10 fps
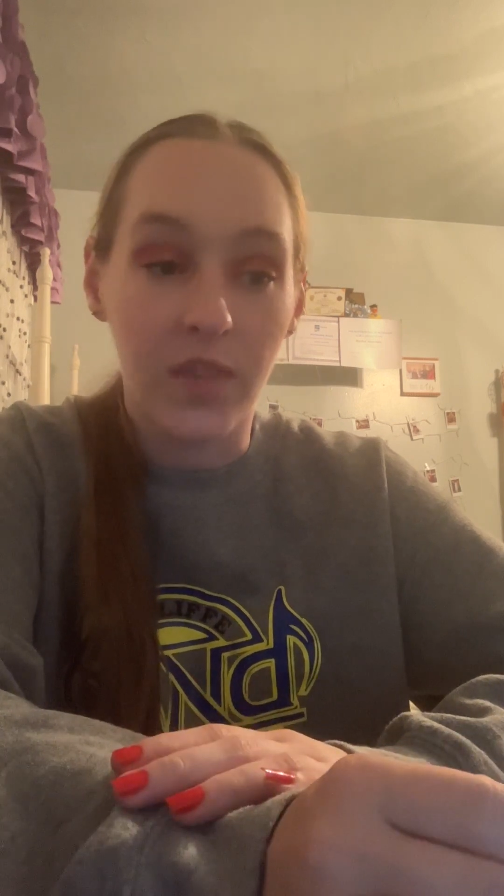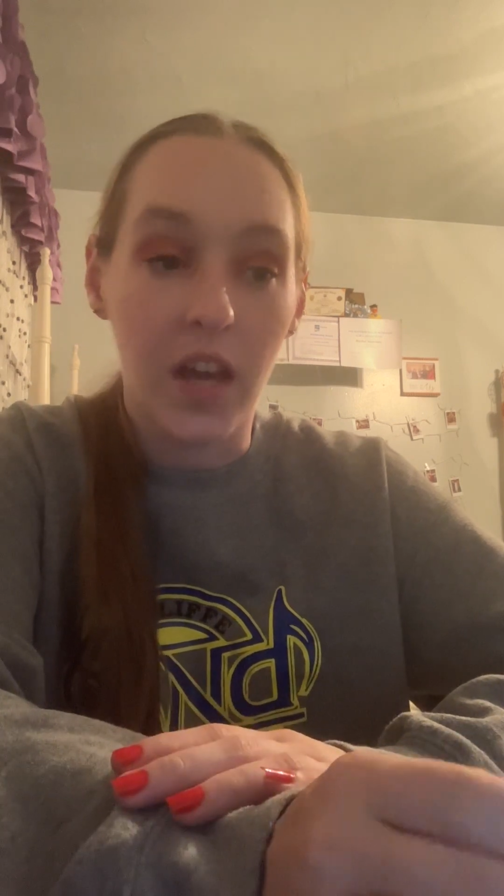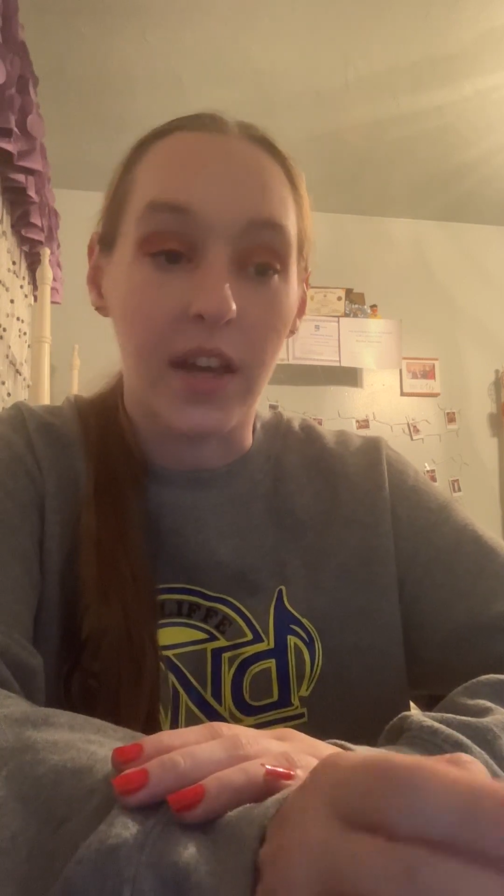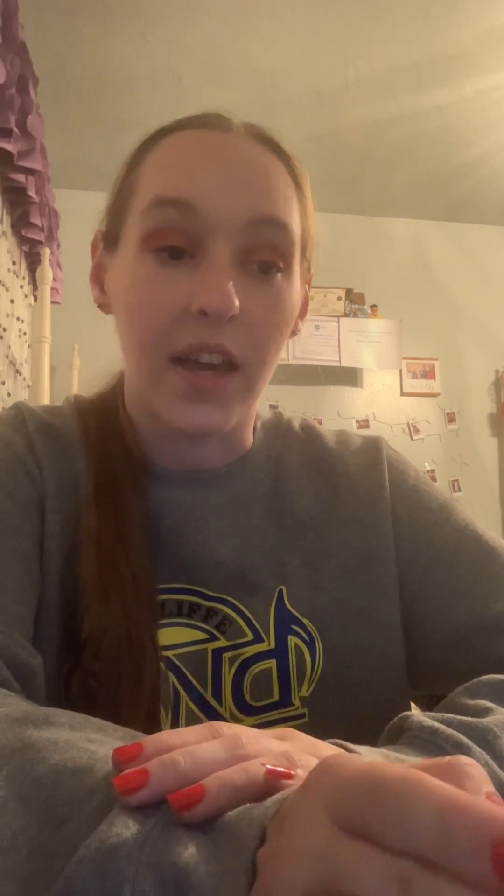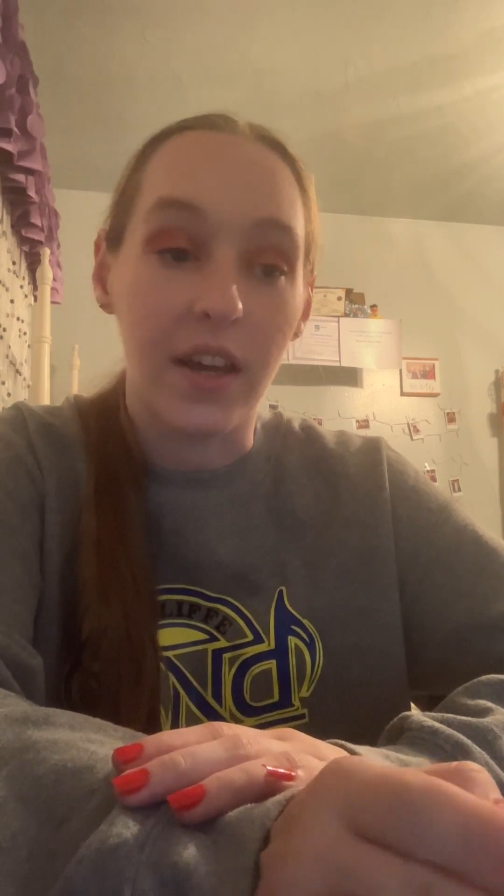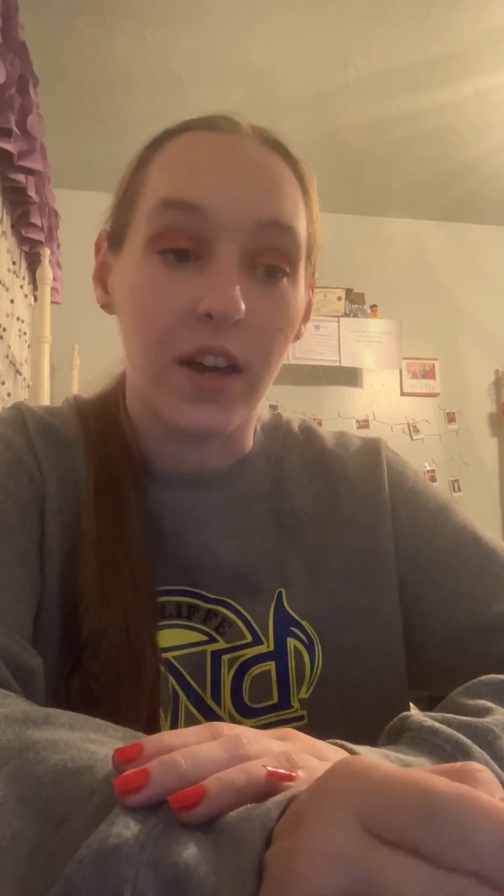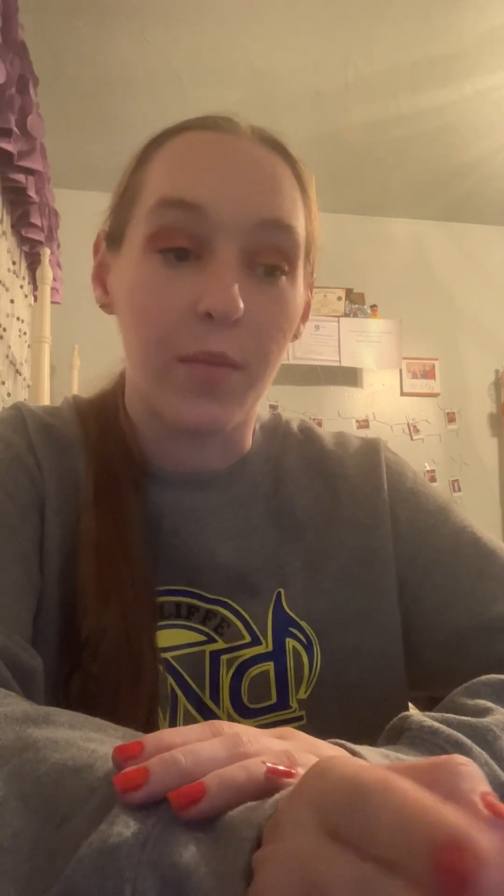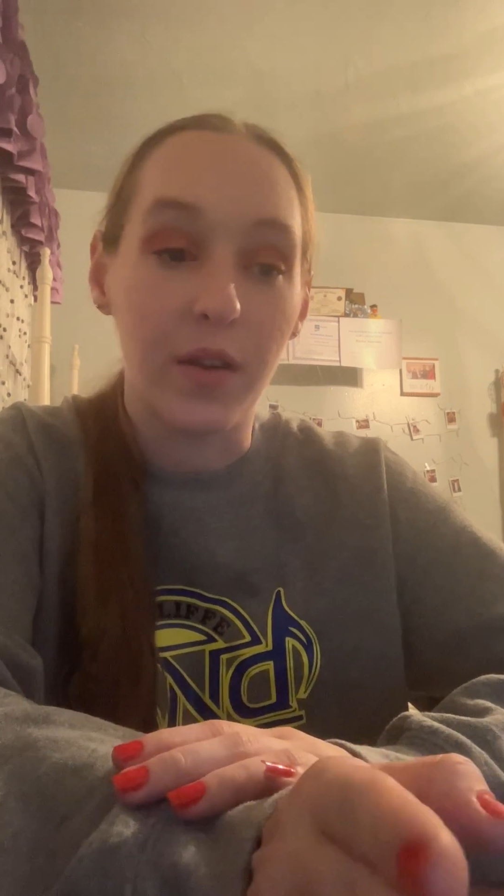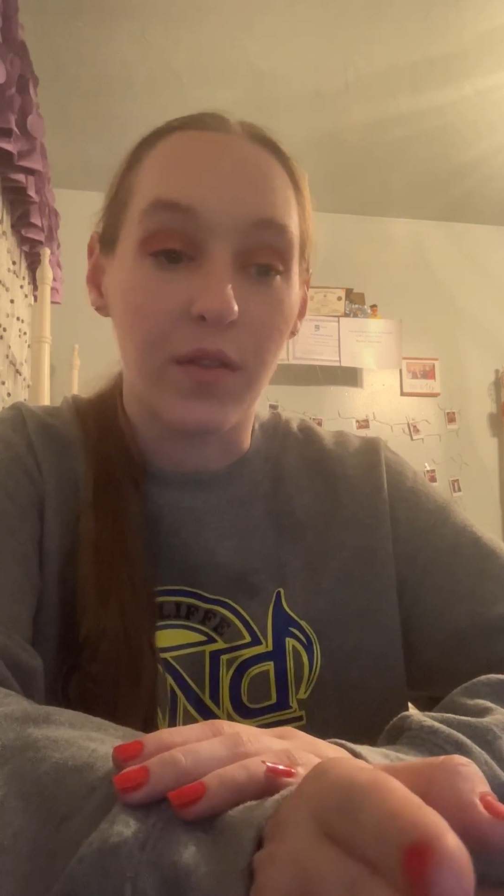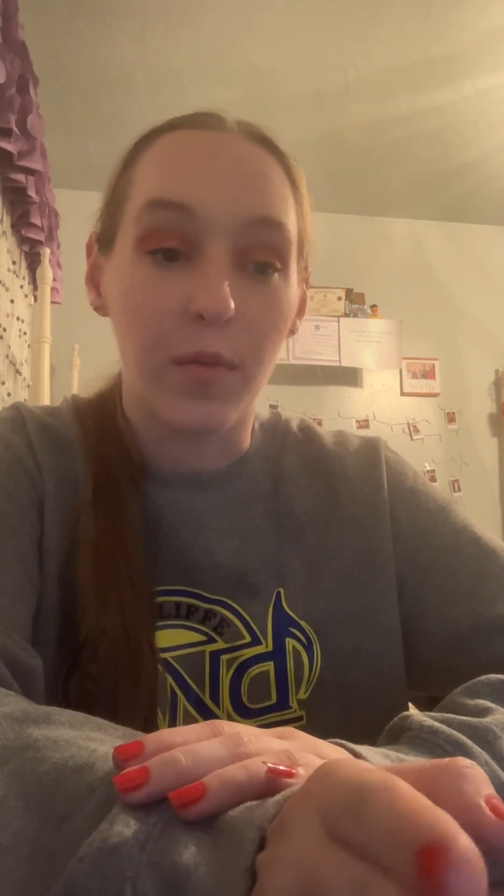Again,
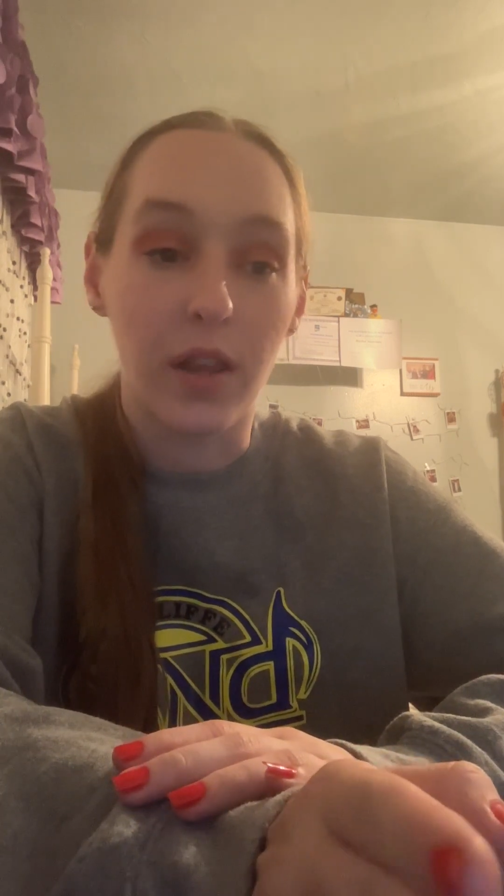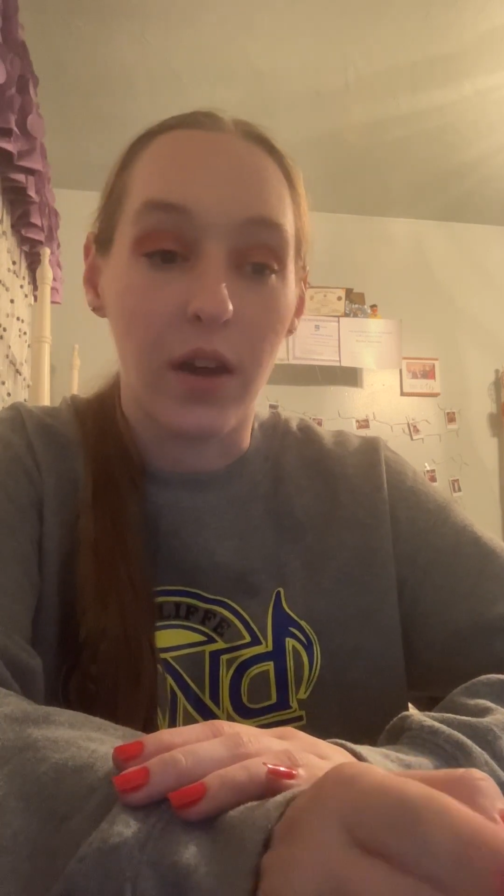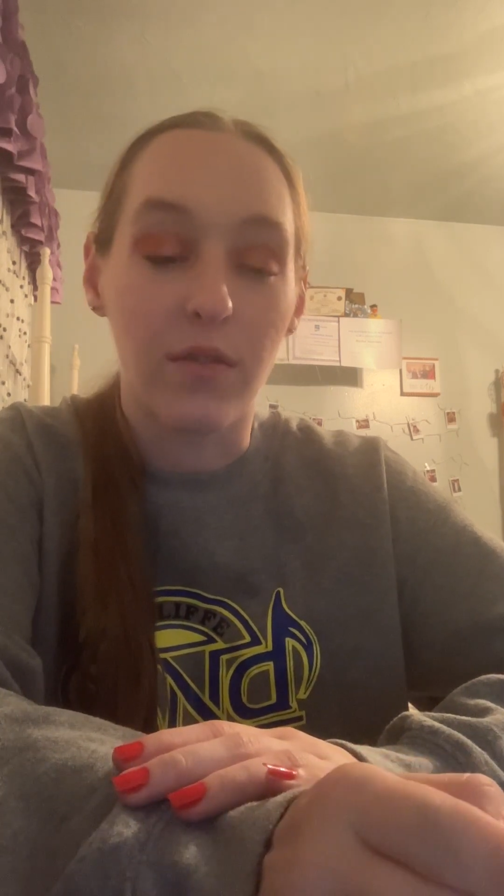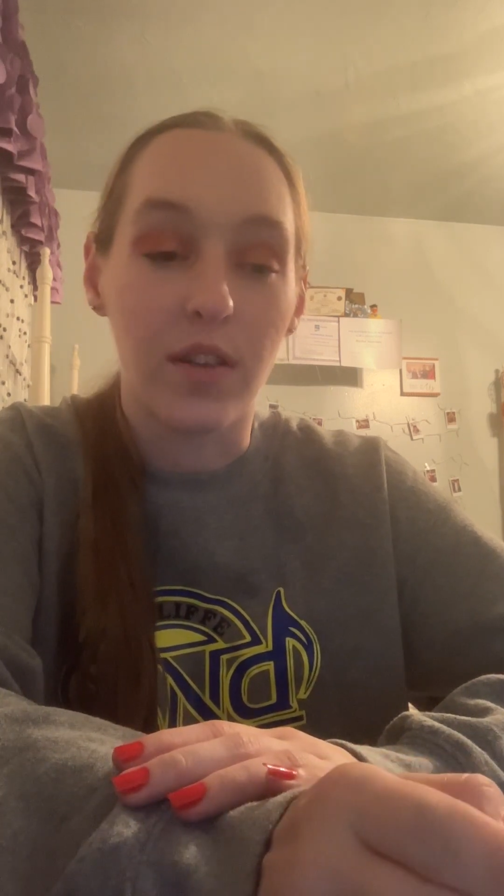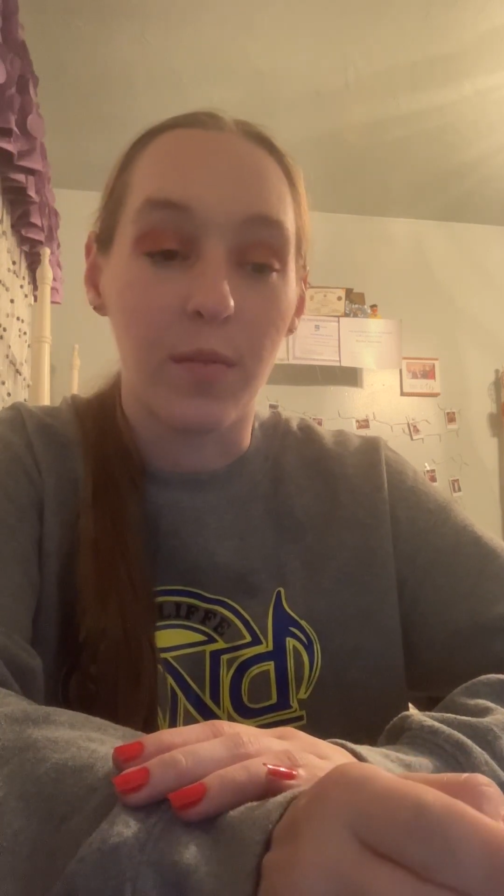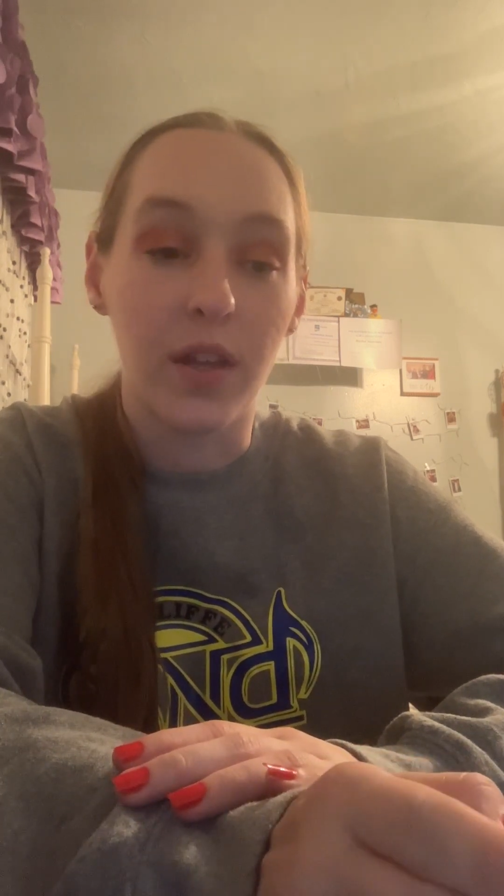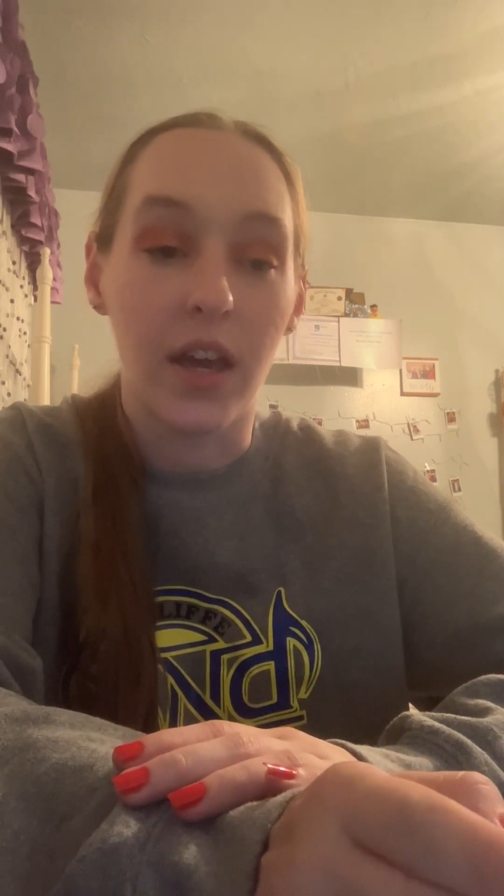coming from a loud family,